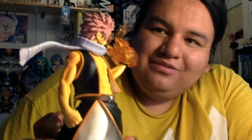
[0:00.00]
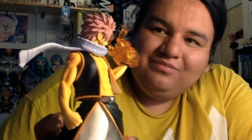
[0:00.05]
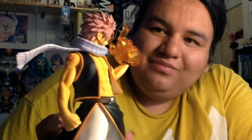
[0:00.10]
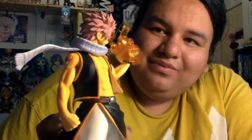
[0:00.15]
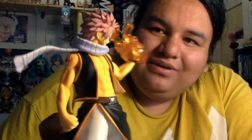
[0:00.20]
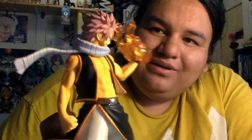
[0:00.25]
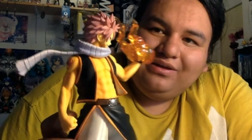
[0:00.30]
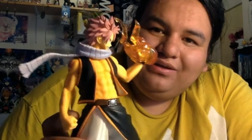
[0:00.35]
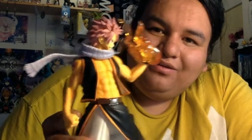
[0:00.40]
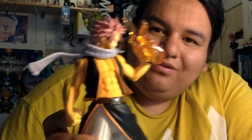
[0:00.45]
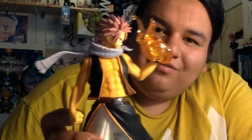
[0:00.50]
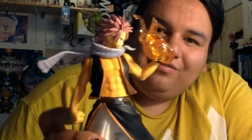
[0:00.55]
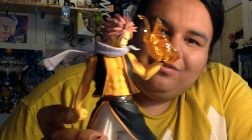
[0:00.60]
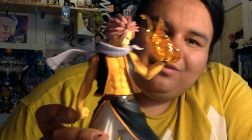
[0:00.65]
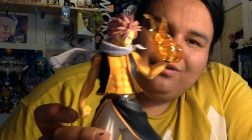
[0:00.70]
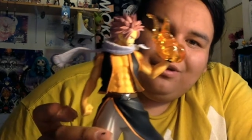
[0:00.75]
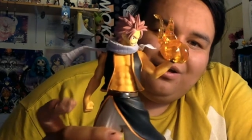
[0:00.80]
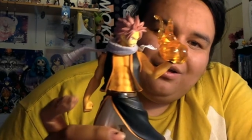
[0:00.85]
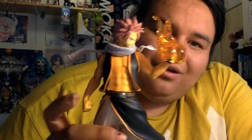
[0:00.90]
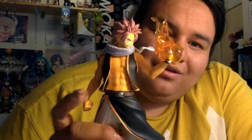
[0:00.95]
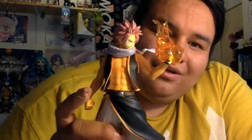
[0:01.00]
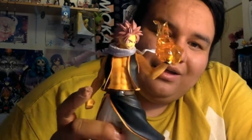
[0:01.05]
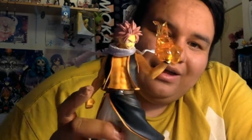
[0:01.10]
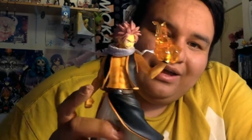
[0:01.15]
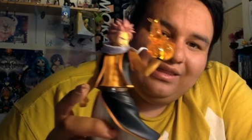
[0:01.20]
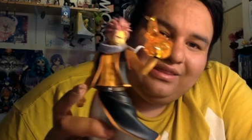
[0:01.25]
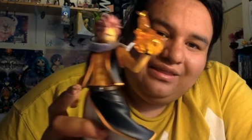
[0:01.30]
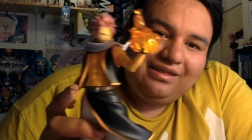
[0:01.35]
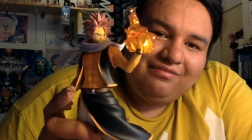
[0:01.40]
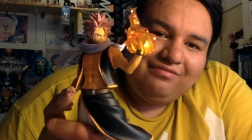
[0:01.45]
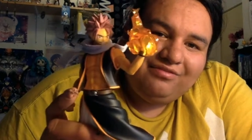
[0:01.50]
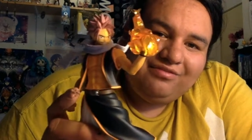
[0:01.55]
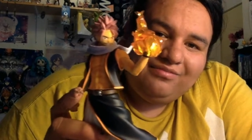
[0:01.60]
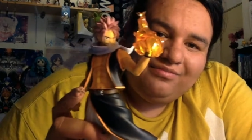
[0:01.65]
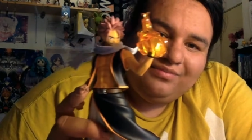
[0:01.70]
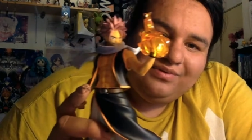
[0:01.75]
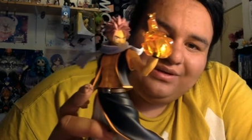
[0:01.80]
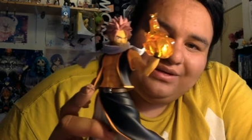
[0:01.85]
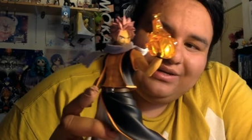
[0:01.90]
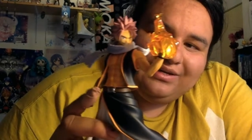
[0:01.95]
but overall I love him
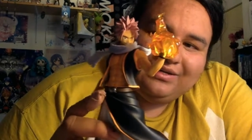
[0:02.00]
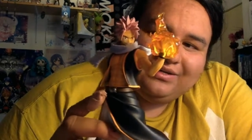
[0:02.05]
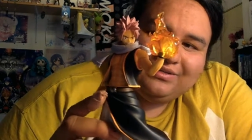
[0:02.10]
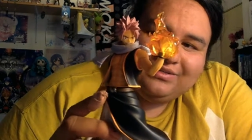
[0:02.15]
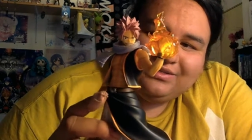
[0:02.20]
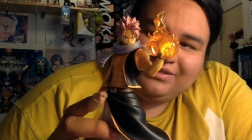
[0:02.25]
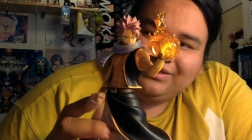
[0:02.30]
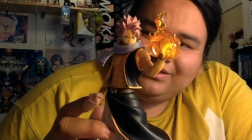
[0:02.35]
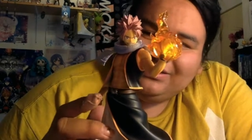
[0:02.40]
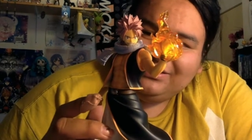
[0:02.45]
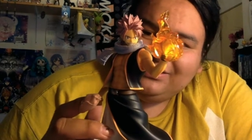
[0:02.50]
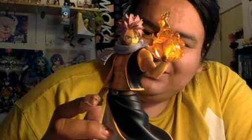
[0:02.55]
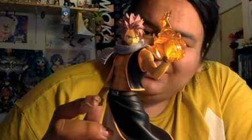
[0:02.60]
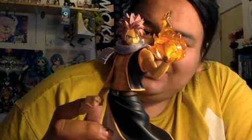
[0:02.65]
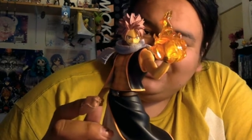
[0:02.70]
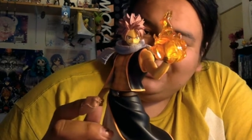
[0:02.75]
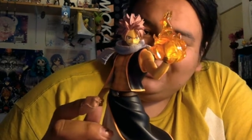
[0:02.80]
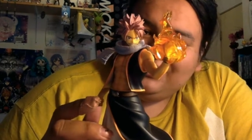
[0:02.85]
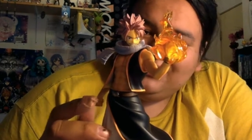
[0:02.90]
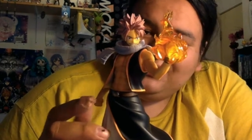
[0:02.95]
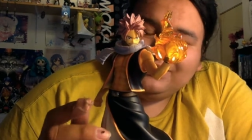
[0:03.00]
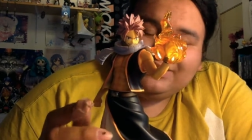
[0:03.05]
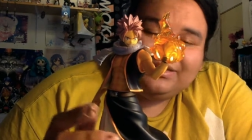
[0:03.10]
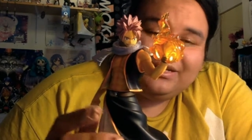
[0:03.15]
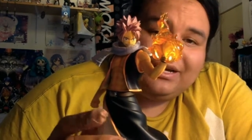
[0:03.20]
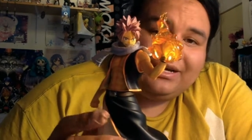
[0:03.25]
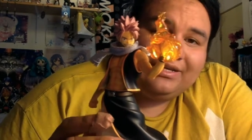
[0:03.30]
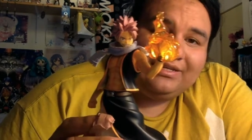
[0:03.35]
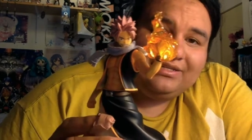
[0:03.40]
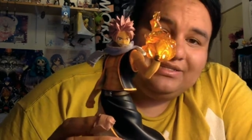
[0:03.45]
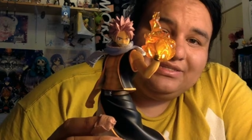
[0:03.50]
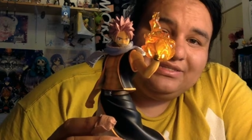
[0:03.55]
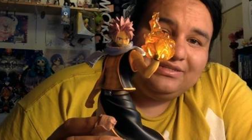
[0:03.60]
because he he looks nice,